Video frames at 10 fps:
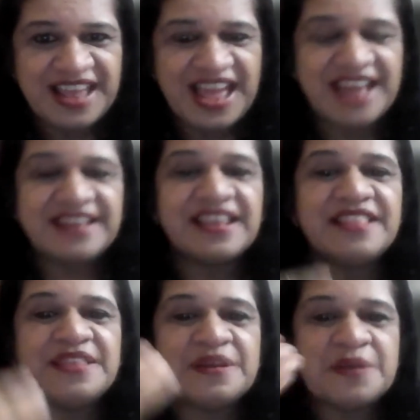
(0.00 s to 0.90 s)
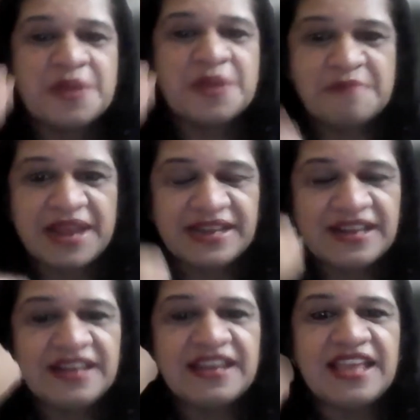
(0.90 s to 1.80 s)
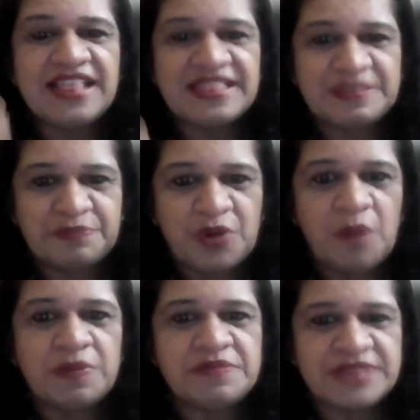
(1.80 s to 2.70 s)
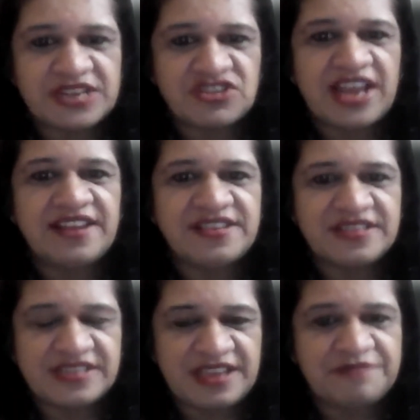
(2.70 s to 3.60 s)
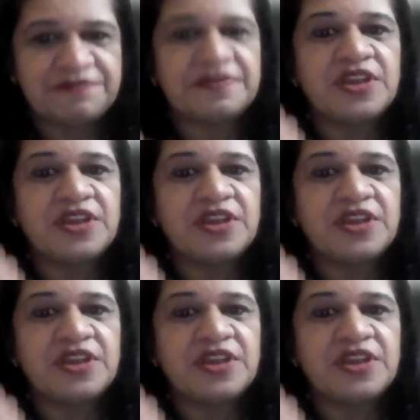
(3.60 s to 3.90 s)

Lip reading: And the mental health problems and challenges have